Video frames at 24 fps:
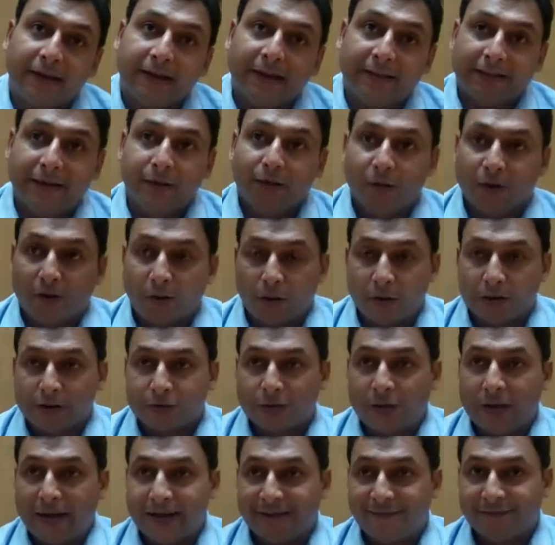And then you also
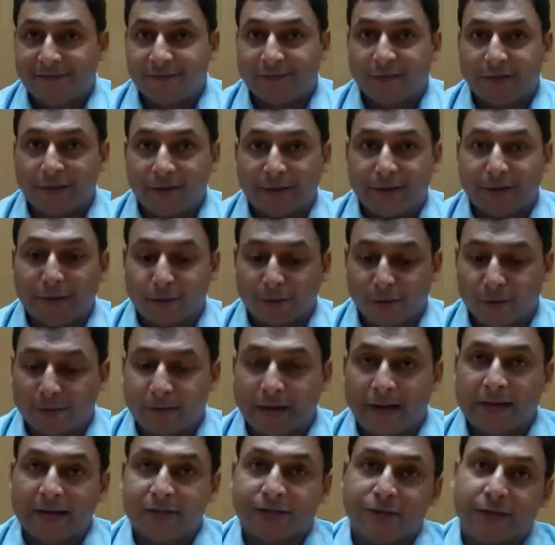have,
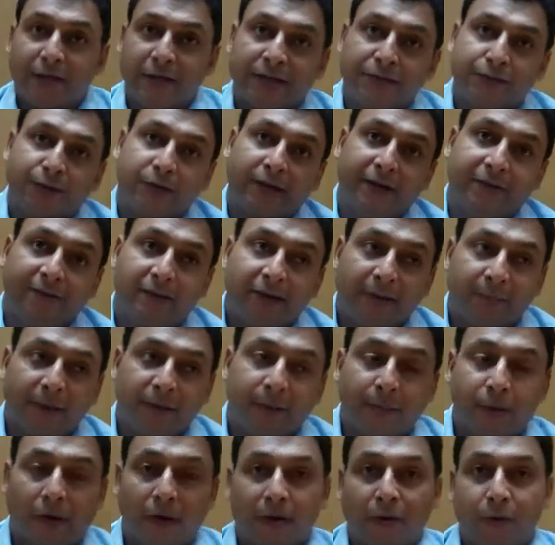as you are developing
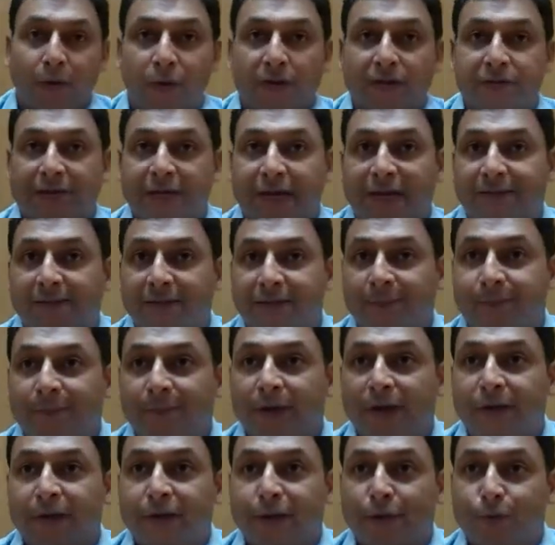product, you also have
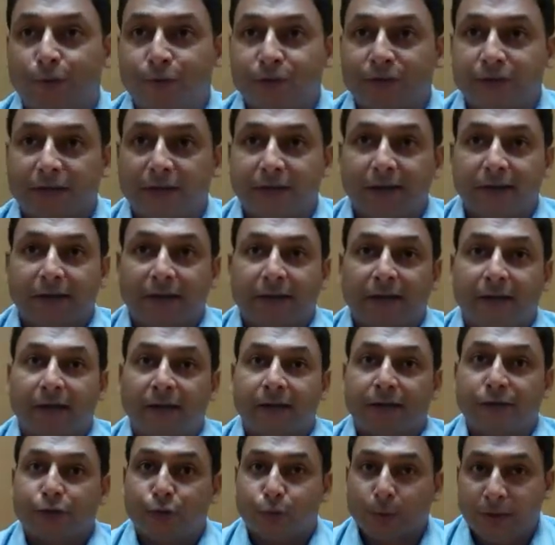a huge
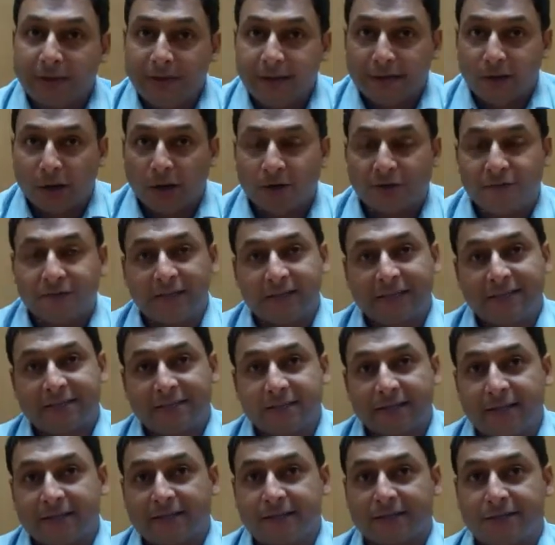suite of test
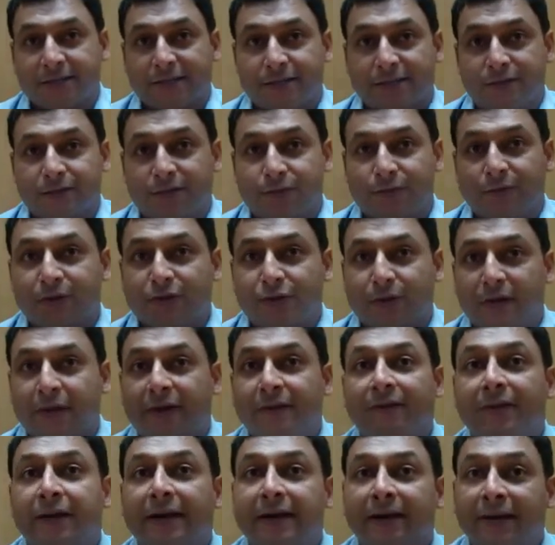cases which you
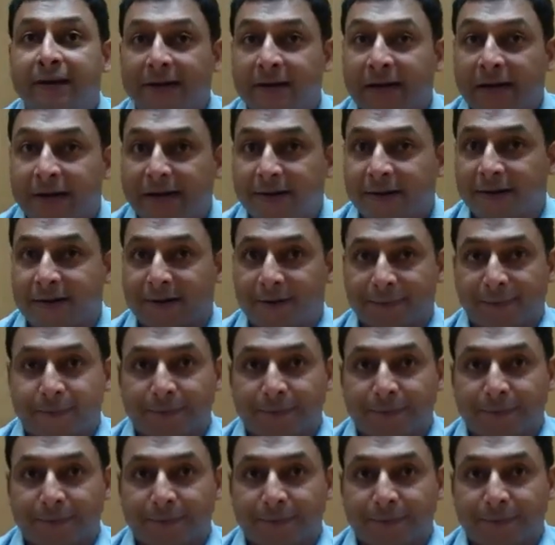can later,